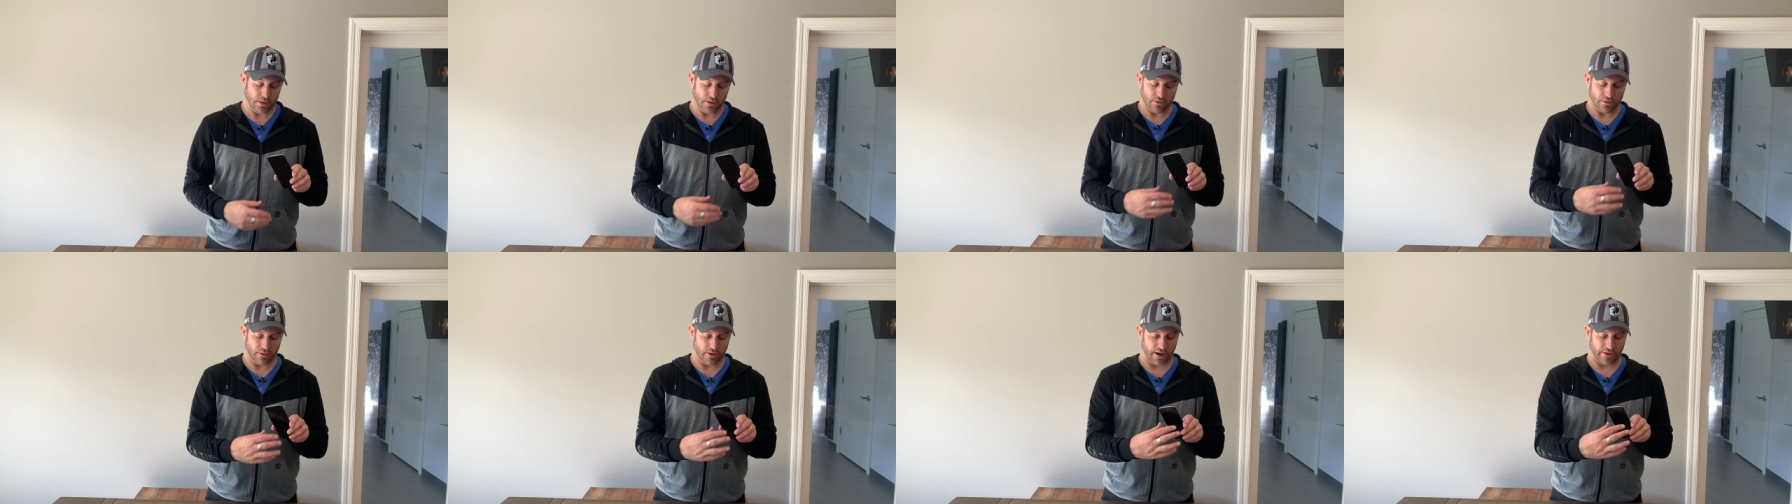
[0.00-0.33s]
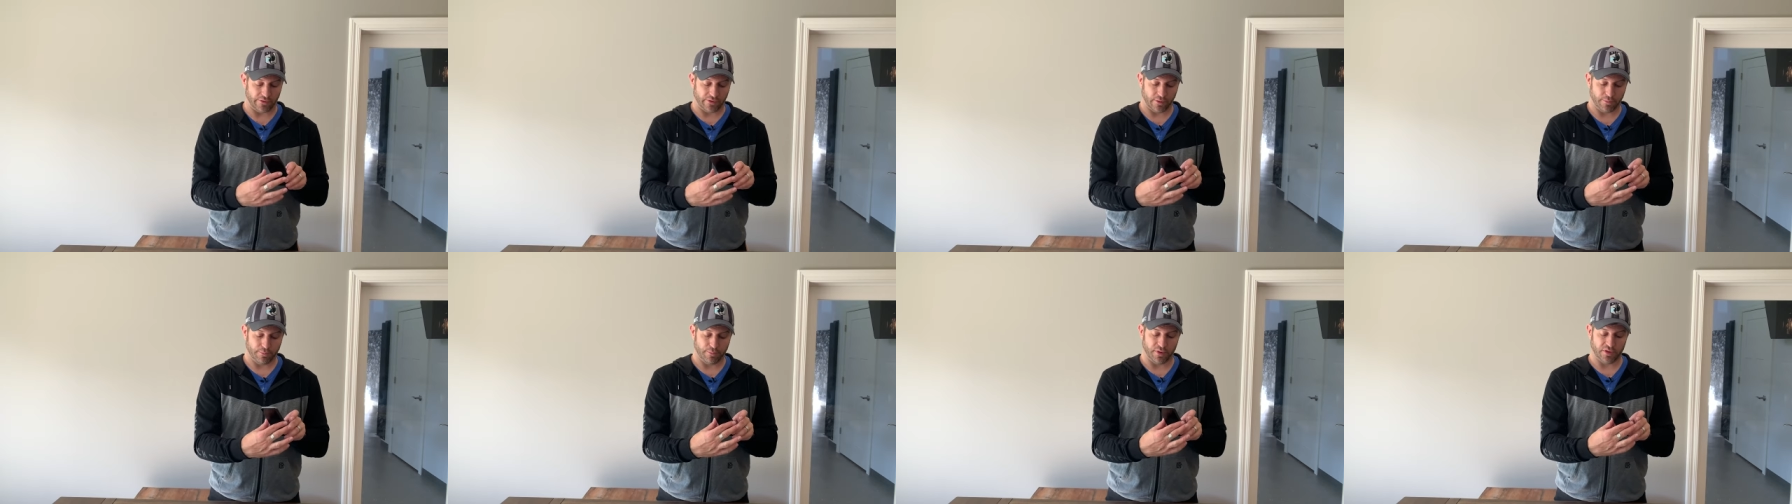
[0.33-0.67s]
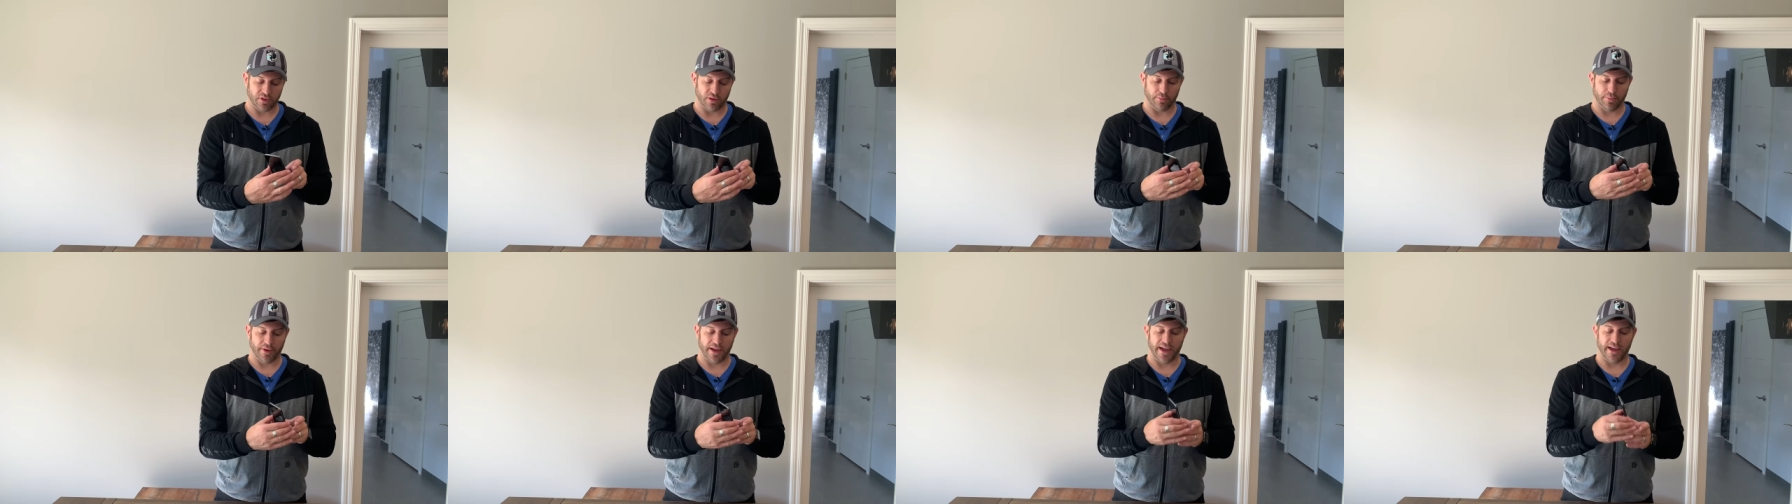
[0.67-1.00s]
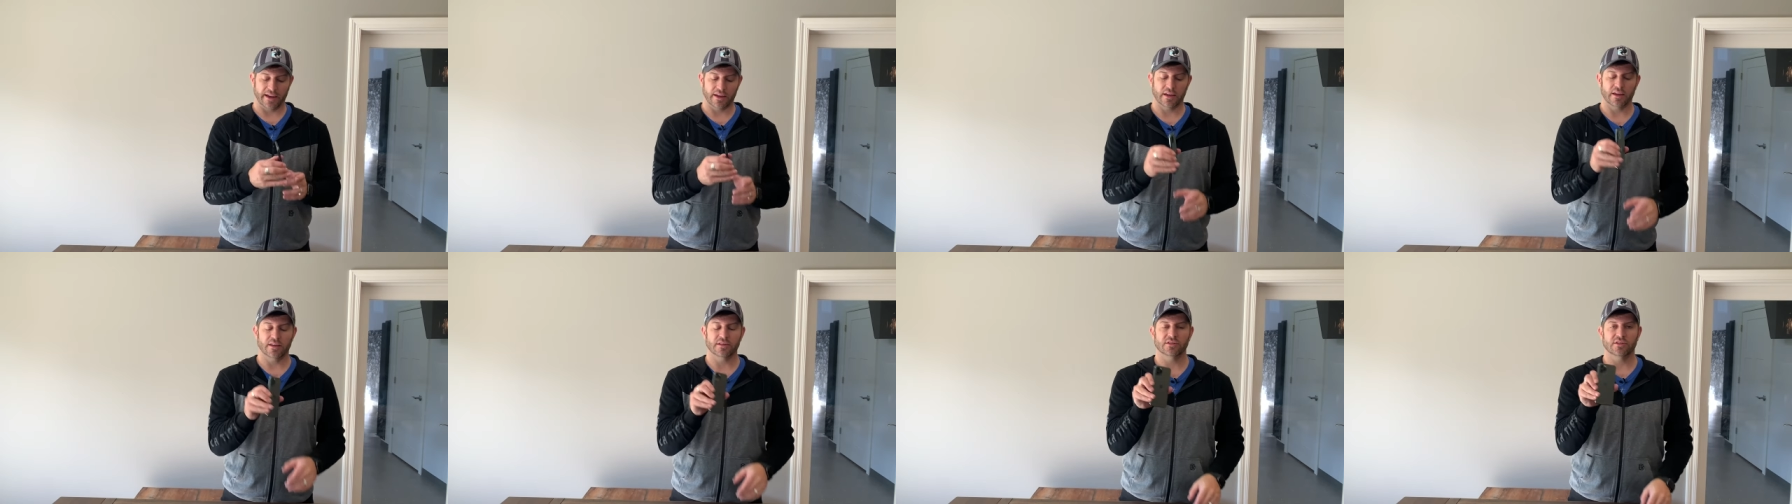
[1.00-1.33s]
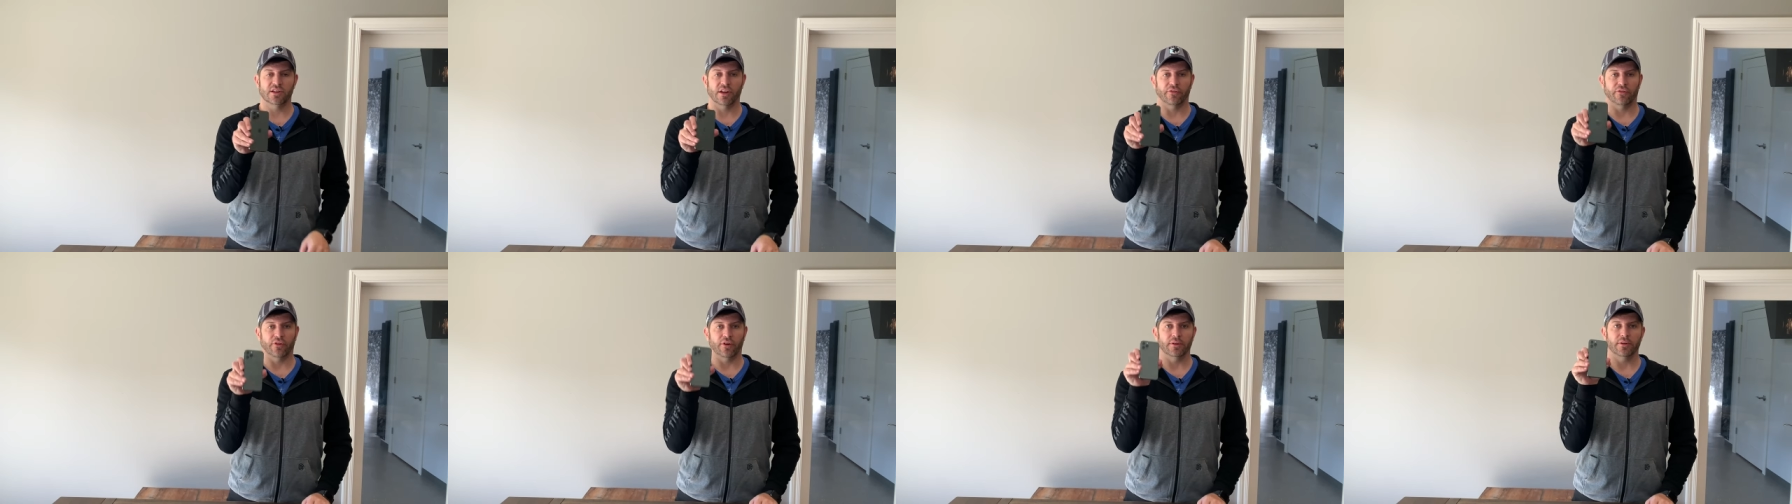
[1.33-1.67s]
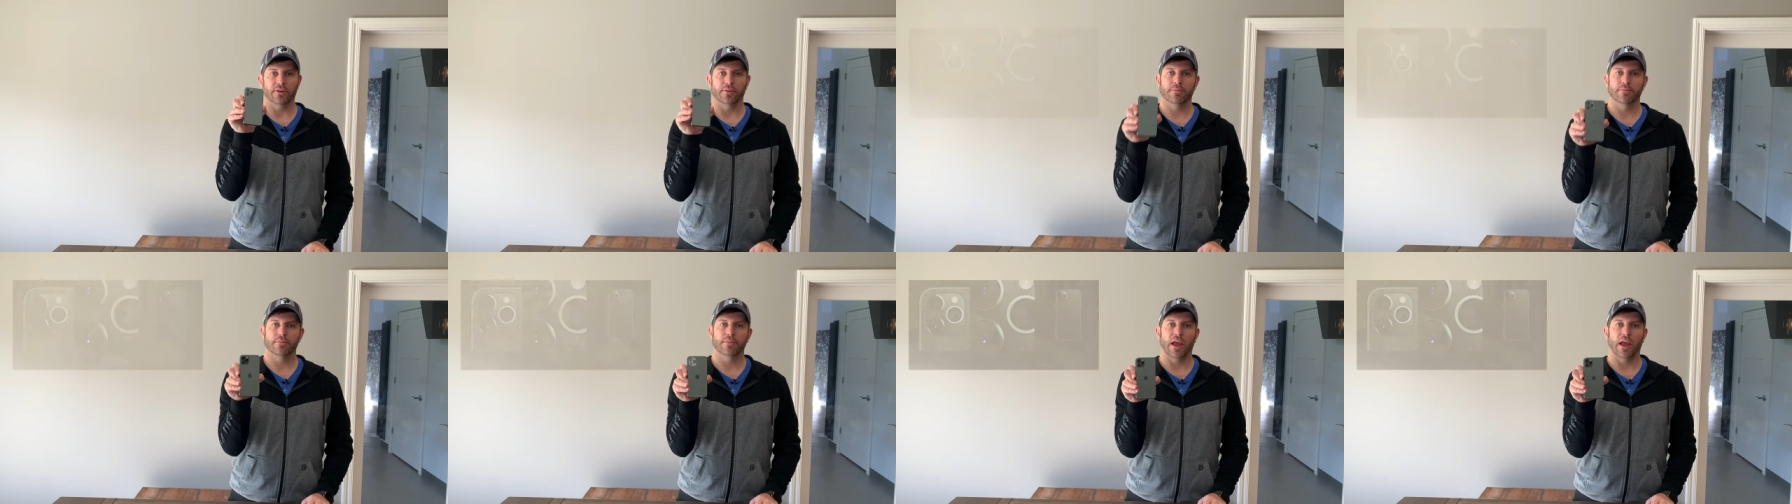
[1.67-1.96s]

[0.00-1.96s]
whatever, but the back is different.